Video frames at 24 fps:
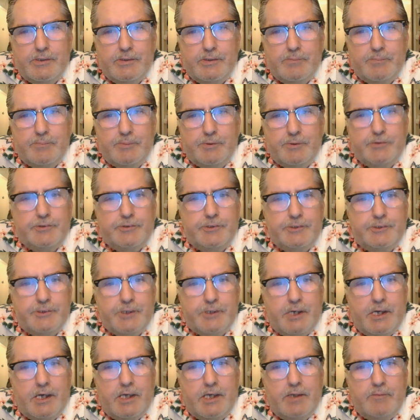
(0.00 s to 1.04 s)
put the
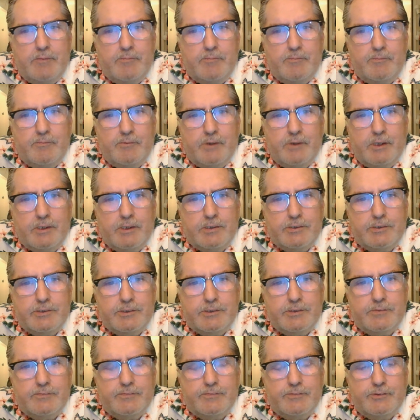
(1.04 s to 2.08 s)
time
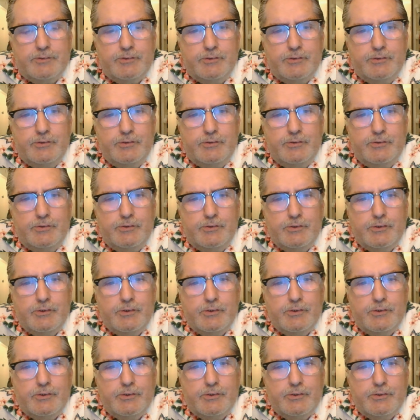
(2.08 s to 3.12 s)
relative to
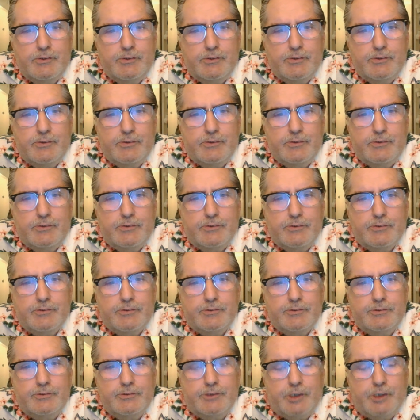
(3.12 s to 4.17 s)

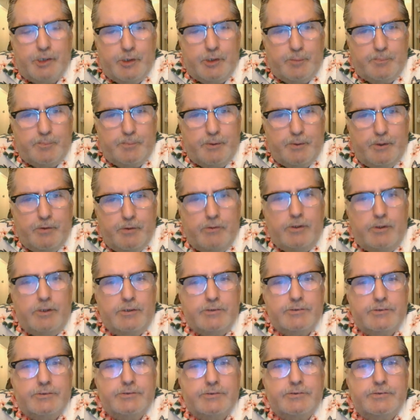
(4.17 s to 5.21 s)
the
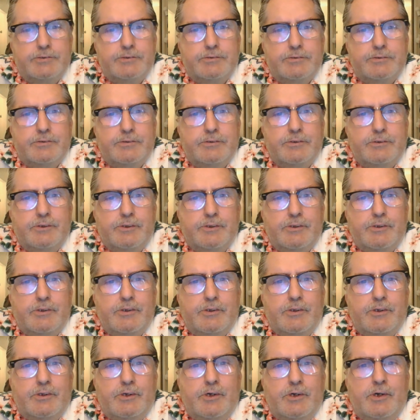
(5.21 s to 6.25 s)
components
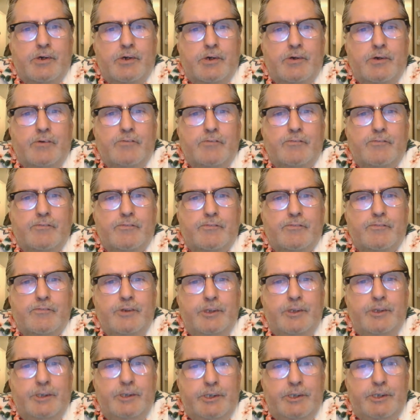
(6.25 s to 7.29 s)
of
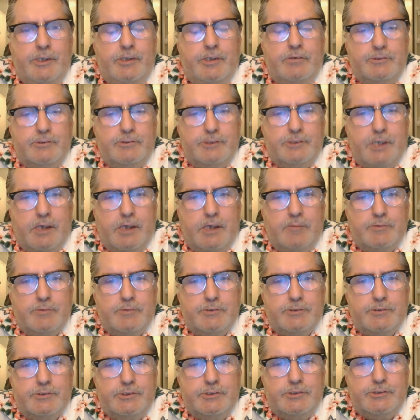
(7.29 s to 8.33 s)
E equals
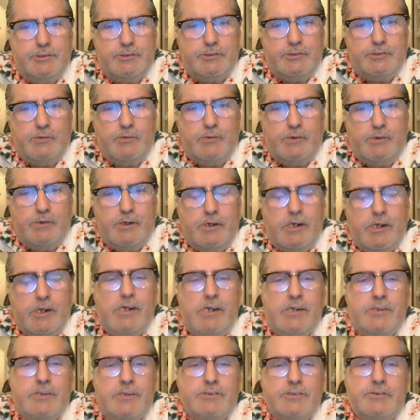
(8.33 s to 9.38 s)
mc squared.
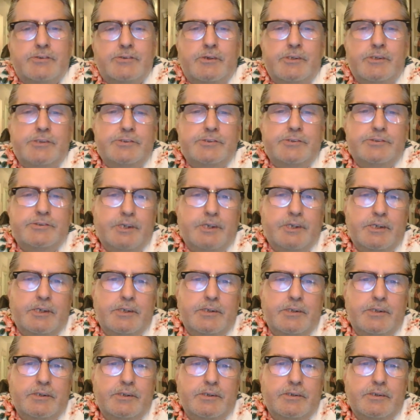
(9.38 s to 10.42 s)
So he
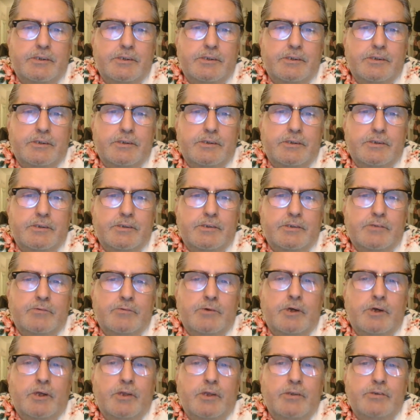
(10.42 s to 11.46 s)
said,
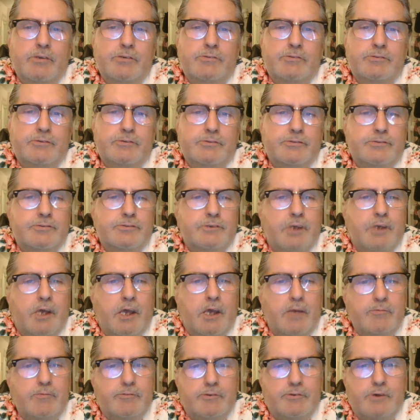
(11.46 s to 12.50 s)
well, you
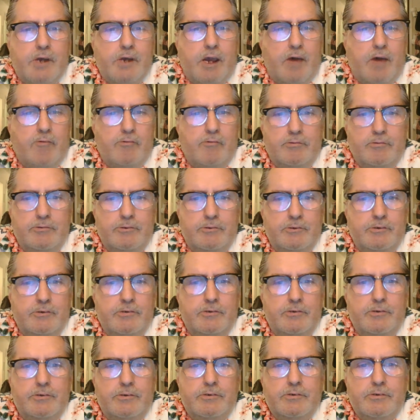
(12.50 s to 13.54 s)
time travel,
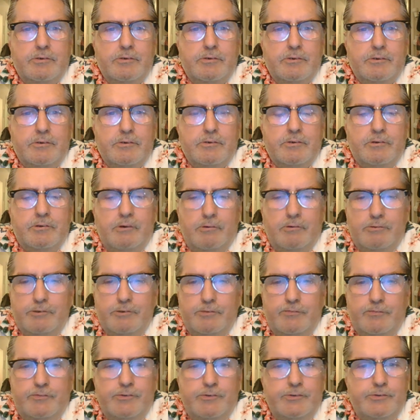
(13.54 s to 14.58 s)
dude. Go into the
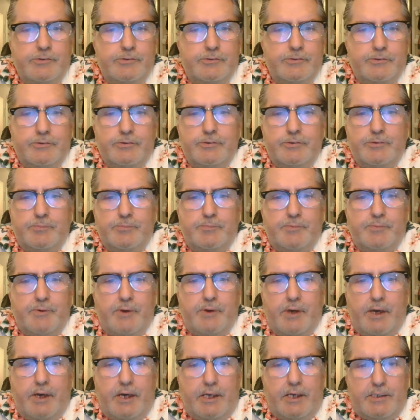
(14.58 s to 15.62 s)
future and the
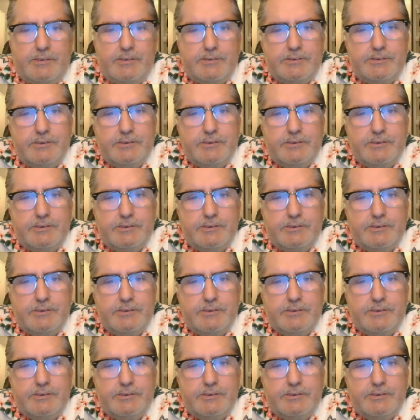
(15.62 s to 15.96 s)
past.